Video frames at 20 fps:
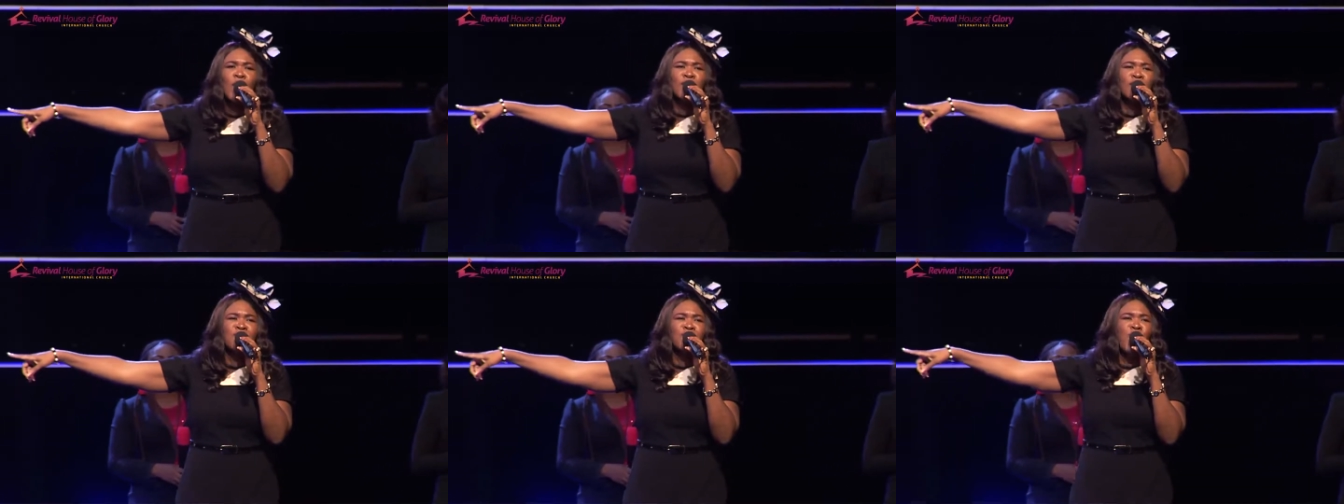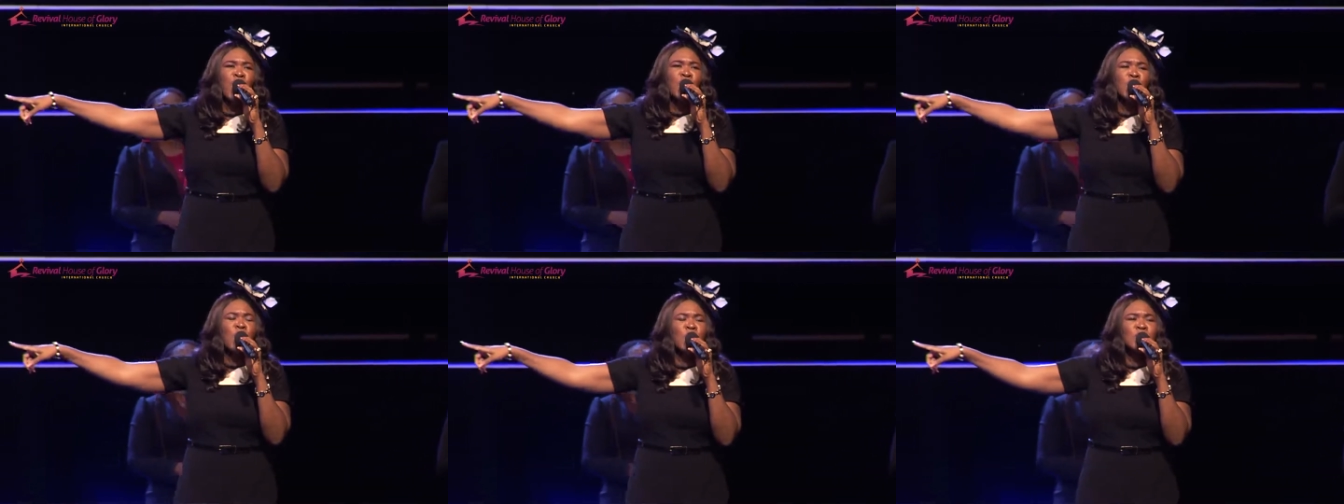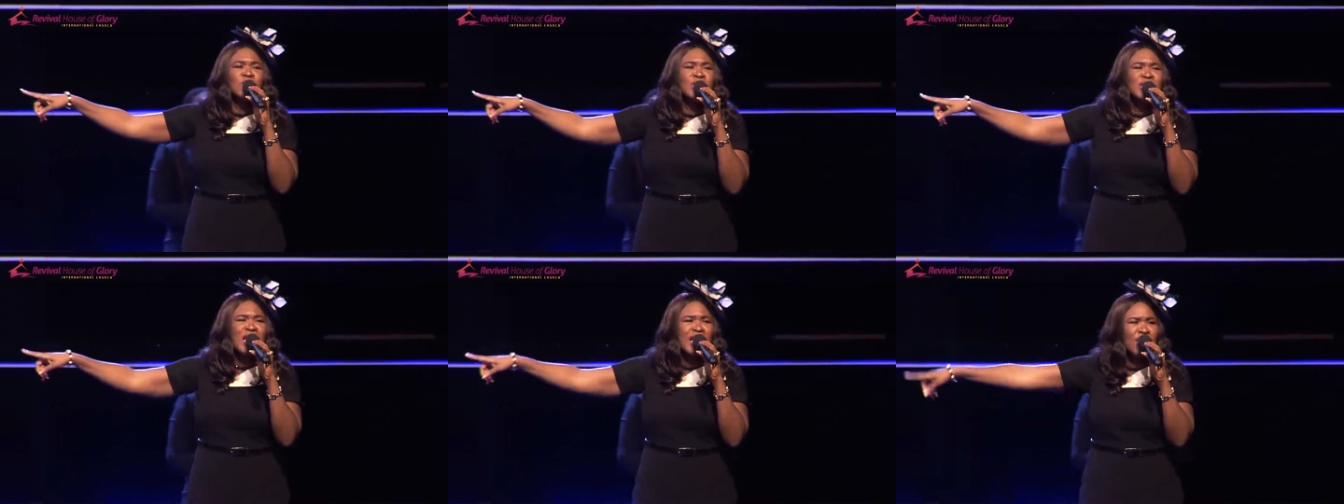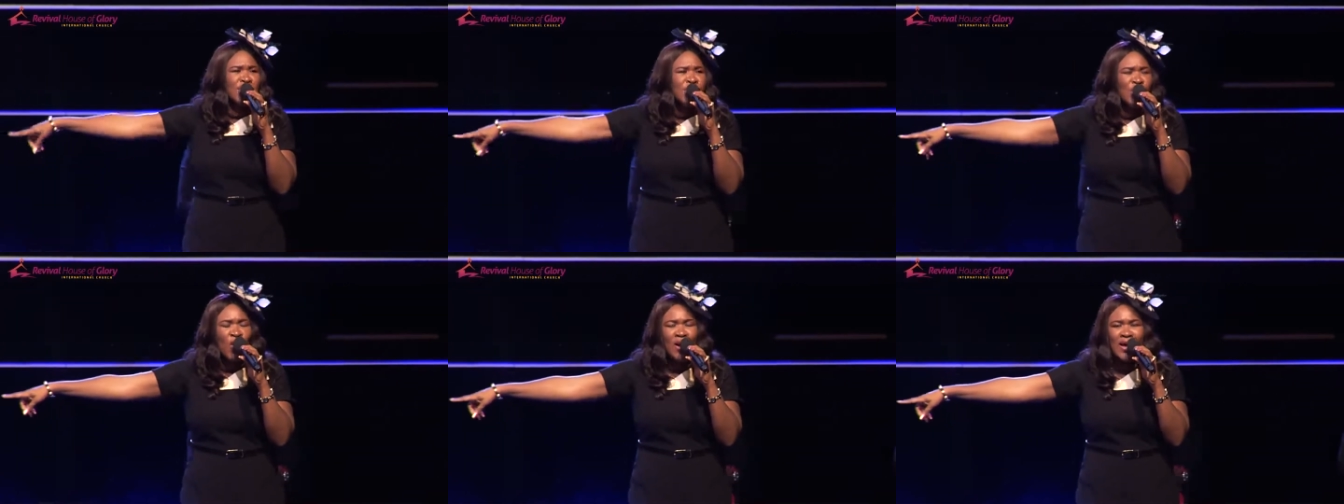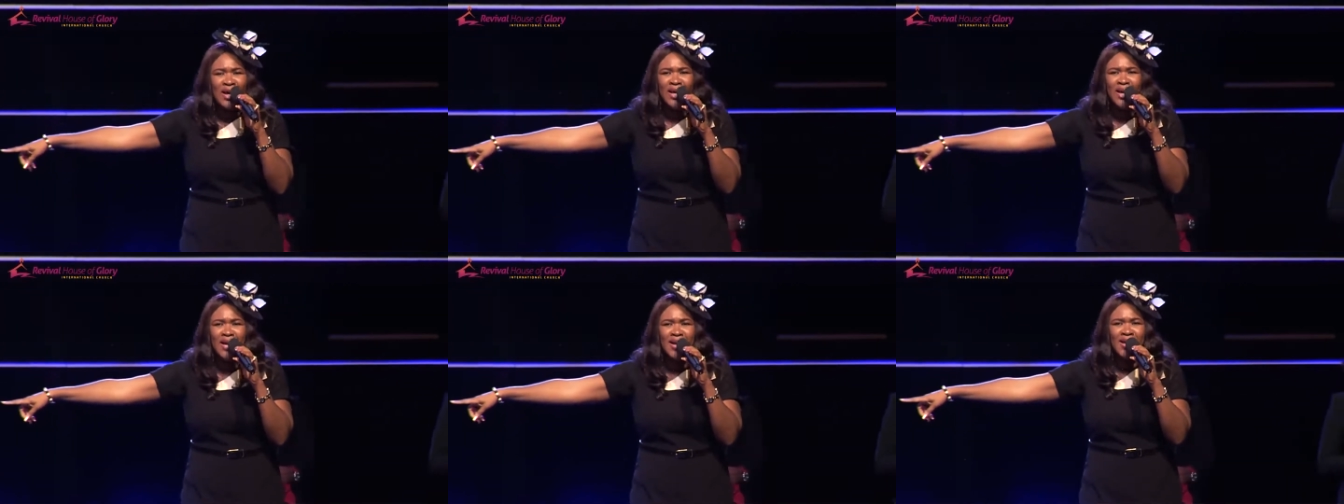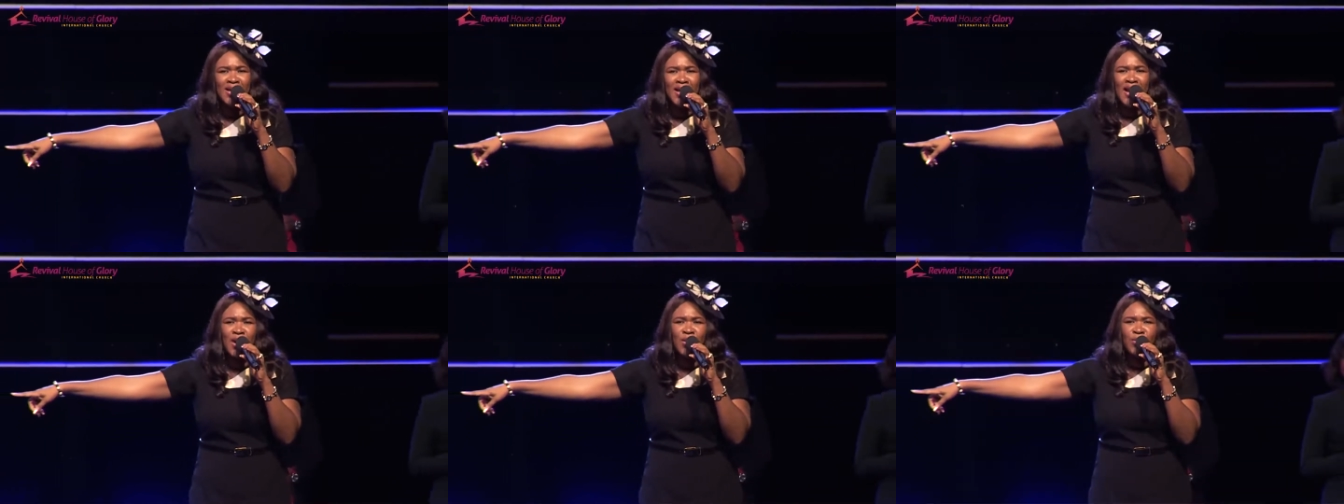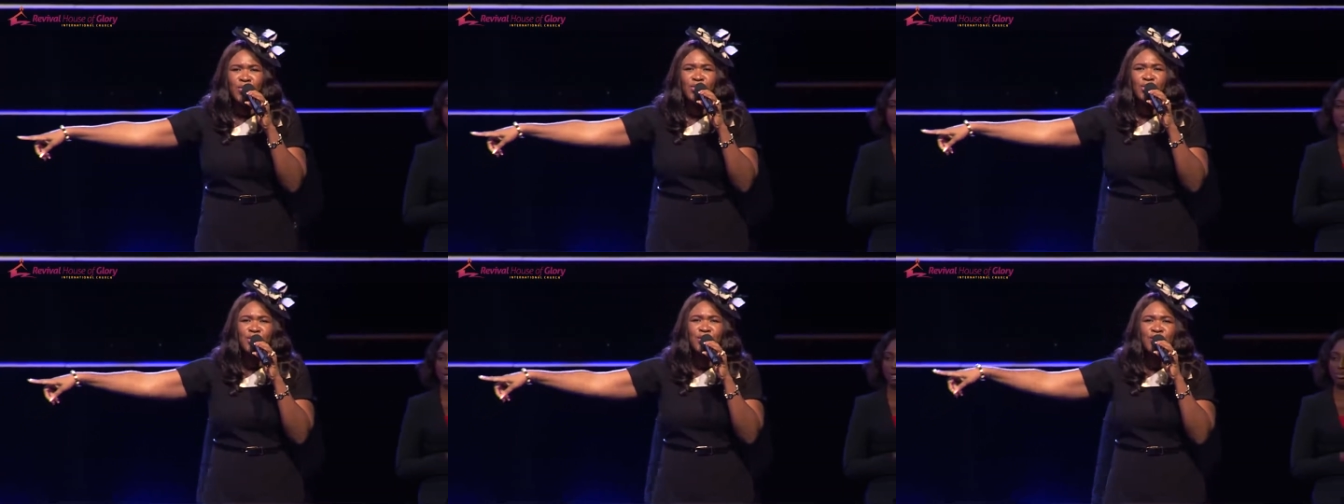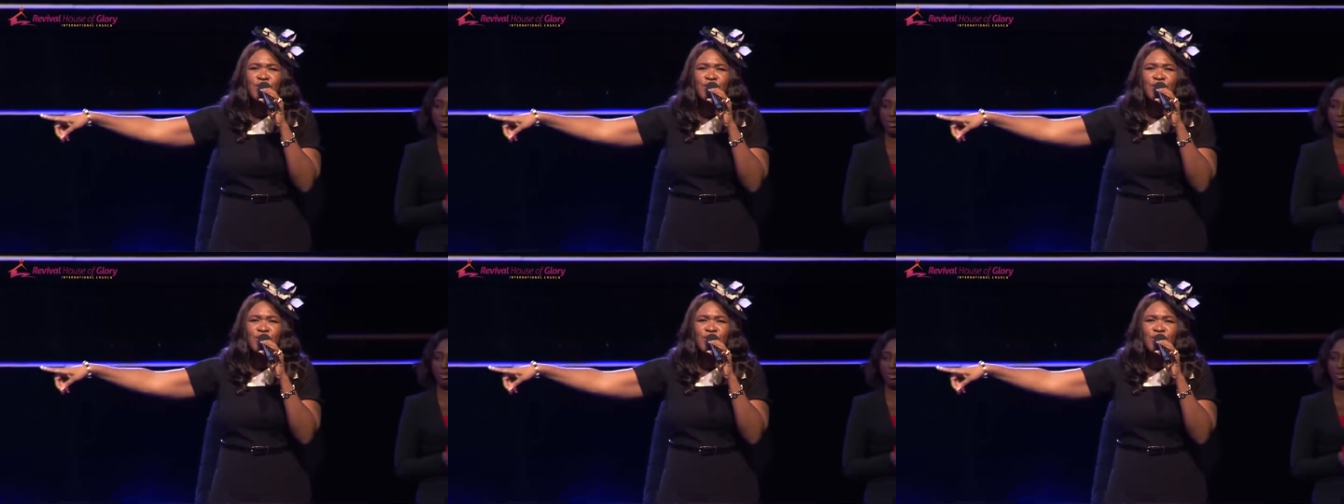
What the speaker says: of God concerning your healing and health.